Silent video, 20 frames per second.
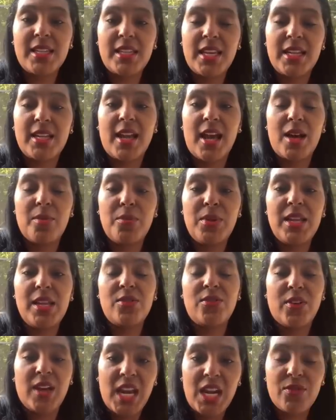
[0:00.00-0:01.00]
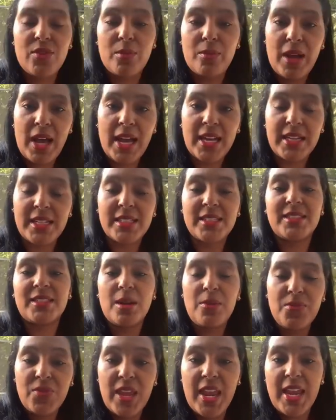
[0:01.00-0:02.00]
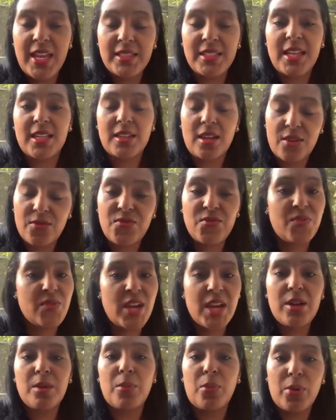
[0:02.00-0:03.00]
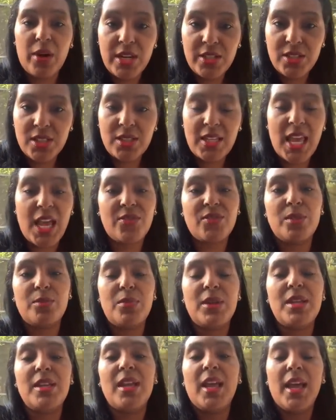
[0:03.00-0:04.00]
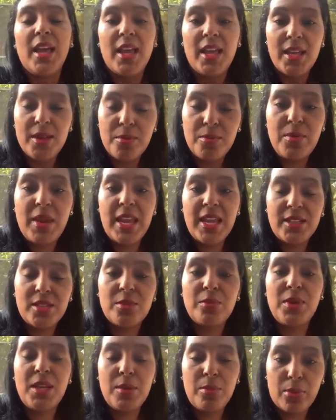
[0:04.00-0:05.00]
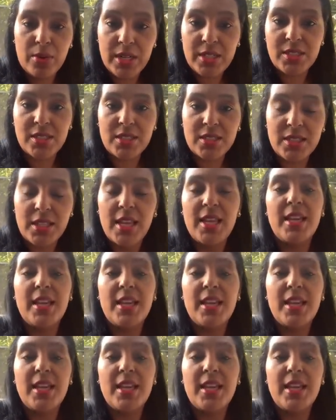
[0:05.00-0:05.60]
cannot be for everybody. Some things that are very precious have to be made to be precious